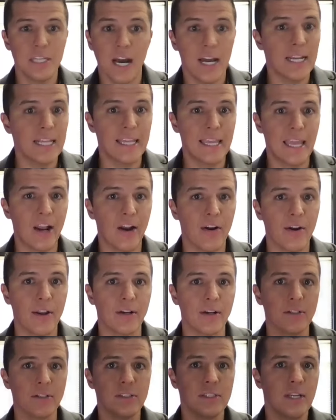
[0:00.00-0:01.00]
ton of
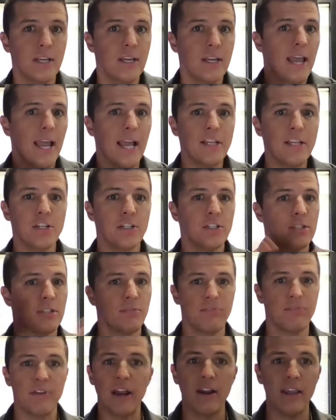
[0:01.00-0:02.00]
carriers, and just a
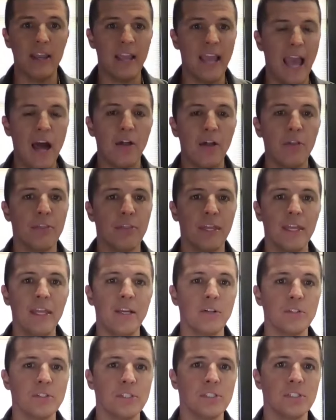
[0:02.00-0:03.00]
very healthy
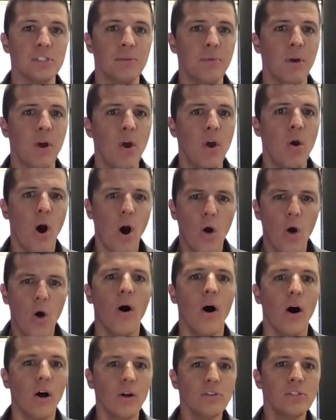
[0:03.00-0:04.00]
ecosystem. Oh,
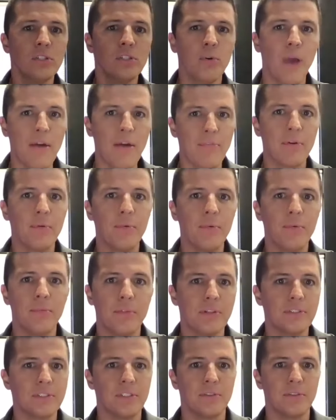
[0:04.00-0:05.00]
also
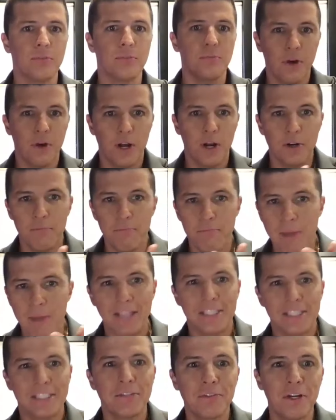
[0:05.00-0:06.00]
there's a
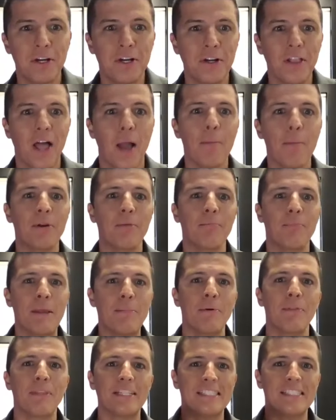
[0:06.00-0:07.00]
massive conglomerate of
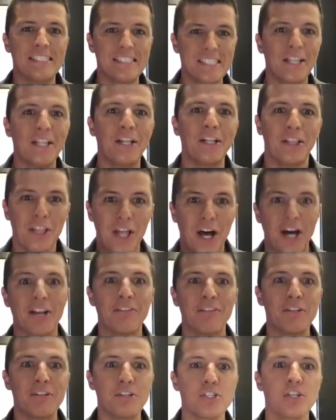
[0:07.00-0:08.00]
people that sell a lot
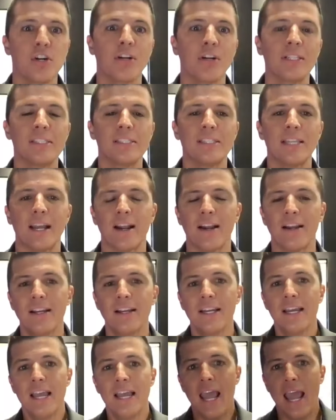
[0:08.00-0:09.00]
of insurance there.
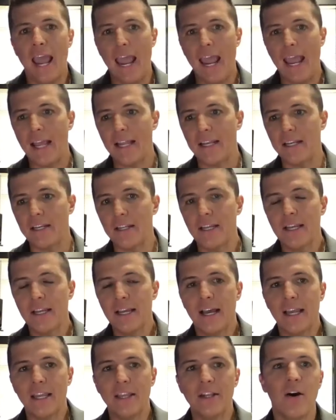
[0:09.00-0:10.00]
And,
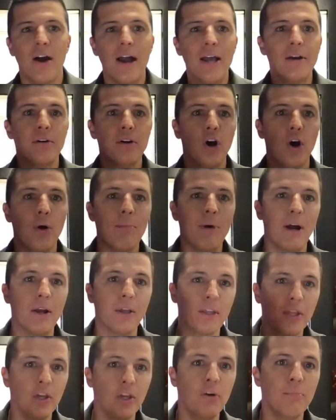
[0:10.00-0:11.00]
you know, I don't know
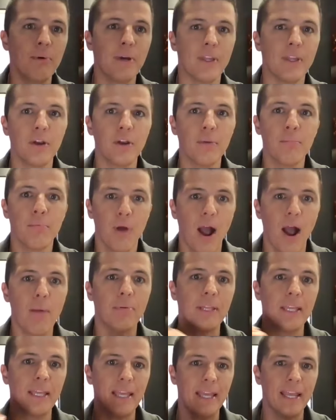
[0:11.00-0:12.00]
about you, but you're
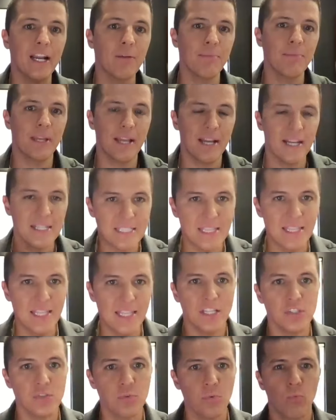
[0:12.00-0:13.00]
probably here because
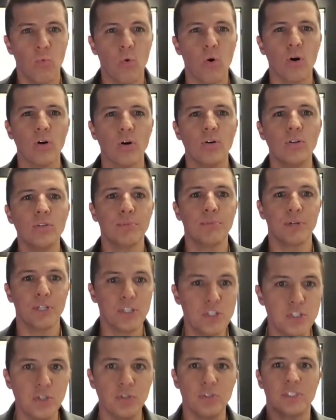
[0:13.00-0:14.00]
this world
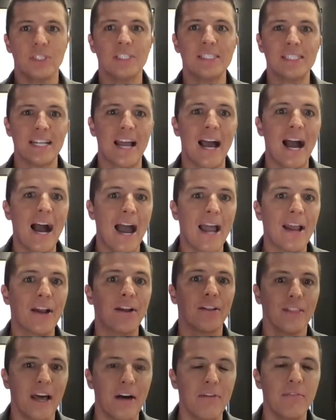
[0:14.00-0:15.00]
produces at a higher
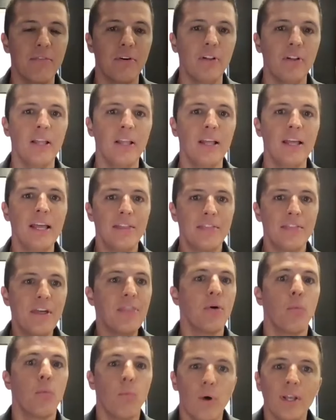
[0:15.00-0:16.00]
level
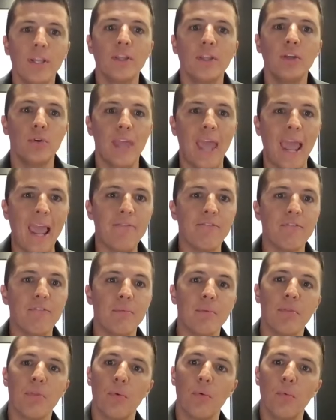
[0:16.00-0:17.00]
than the one you came
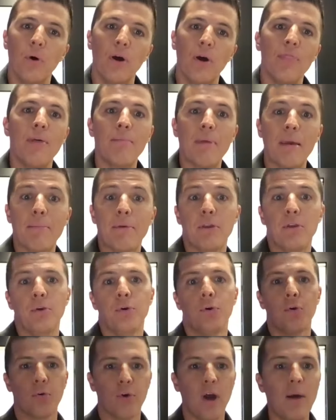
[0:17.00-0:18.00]
from or the one that maybe you
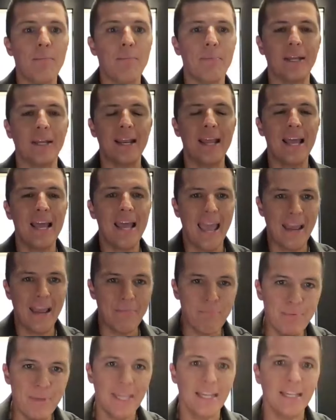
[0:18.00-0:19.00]
grew up in.
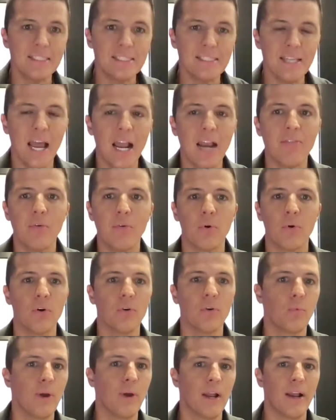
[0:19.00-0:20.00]
And being inside of a
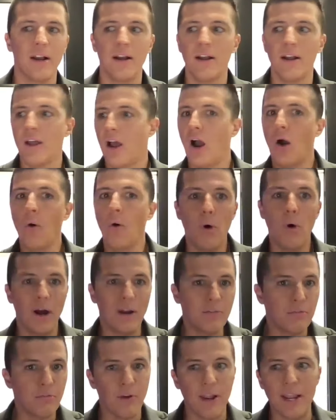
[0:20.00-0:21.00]
world where a
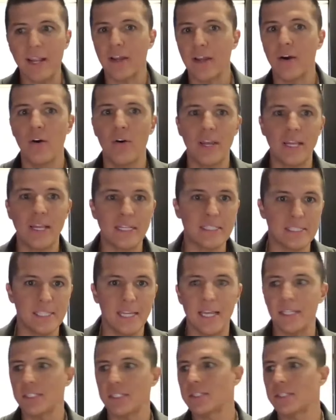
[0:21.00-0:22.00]
Juan Franco
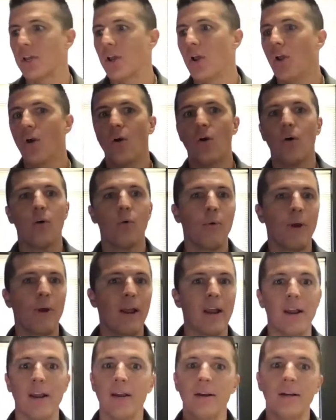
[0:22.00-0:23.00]
exists, or
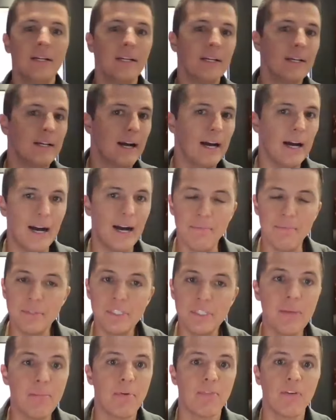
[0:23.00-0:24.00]
where
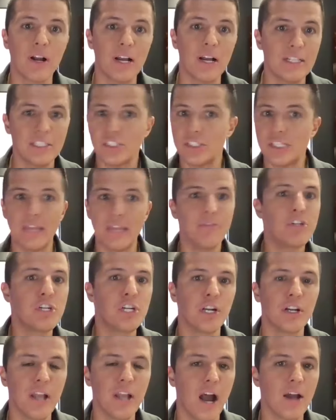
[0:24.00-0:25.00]
some of our Steve
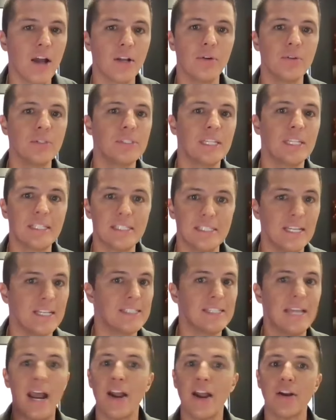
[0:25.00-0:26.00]
Giordano's
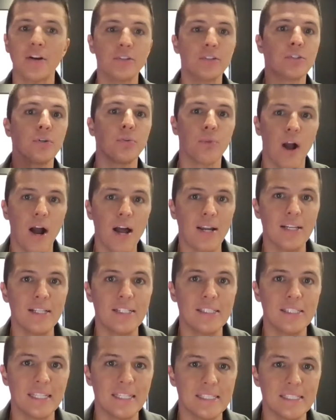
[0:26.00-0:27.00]
exist, Harold
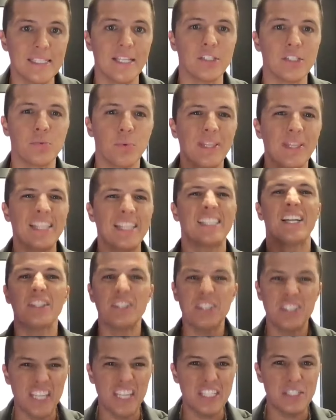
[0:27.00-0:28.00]
Durana's exist, where
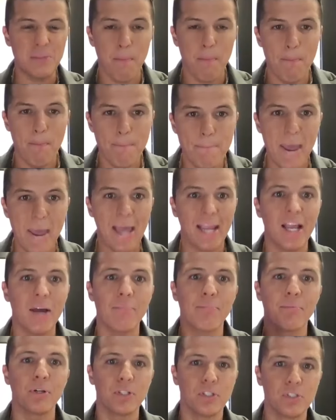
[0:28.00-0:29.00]
these mega
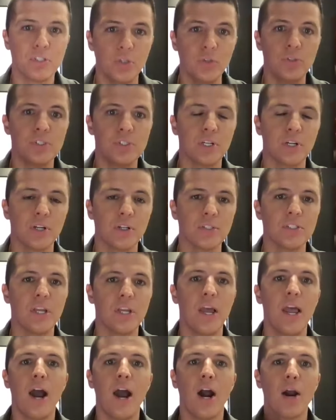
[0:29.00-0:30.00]
producers
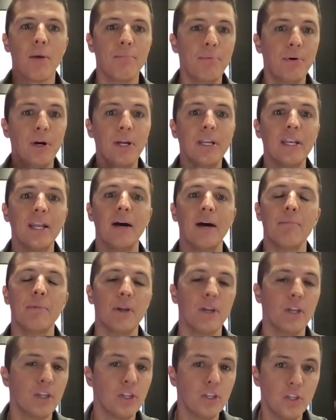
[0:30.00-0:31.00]
are putting up
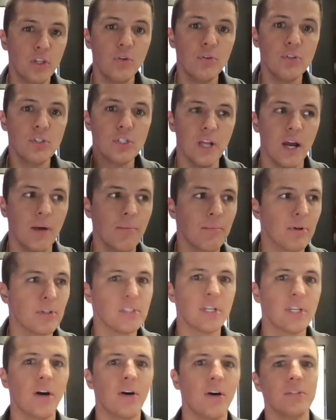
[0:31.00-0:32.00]
huge
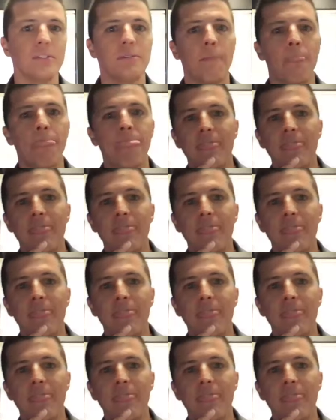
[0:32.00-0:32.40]
numbers, goes,